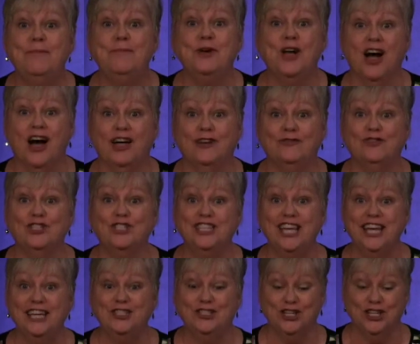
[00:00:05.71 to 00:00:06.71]

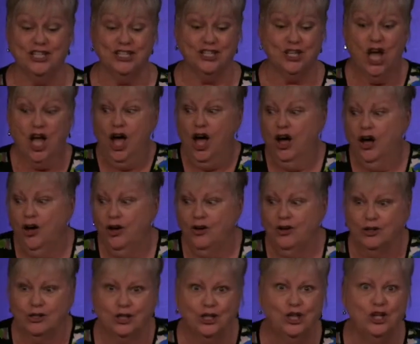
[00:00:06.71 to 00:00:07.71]
Conversations.
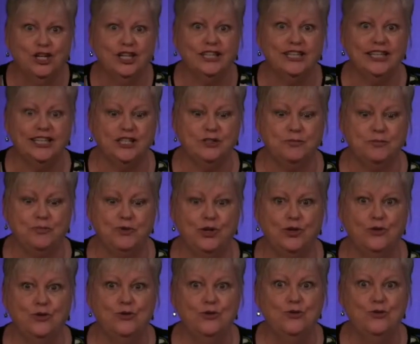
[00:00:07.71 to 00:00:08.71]
Look at these
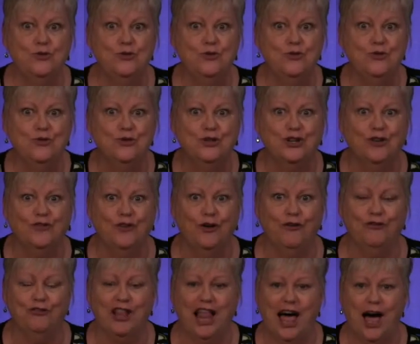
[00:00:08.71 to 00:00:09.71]
beautiful
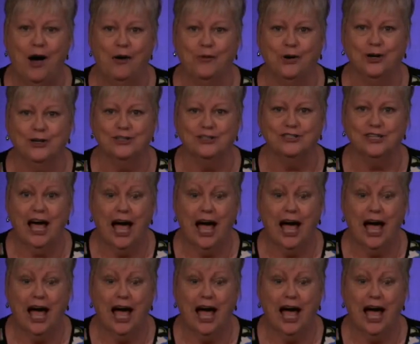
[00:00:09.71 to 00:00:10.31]
flowers.